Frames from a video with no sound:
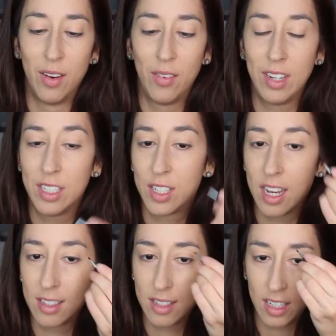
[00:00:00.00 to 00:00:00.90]
We
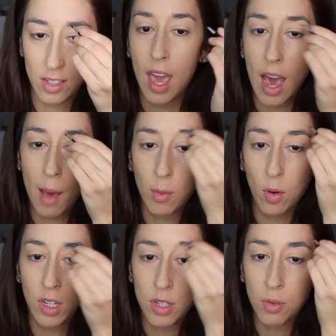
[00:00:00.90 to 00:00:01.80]
shall see. I'm
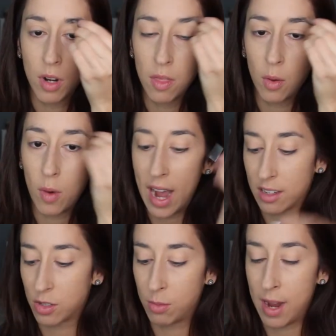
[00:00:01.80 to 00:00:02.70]
going to run the
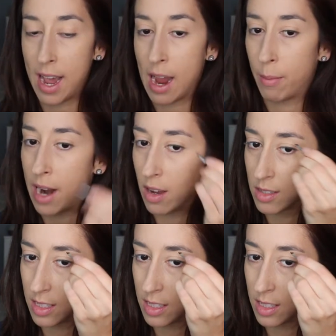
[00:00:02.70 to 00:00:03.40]
wax through my eyebrows,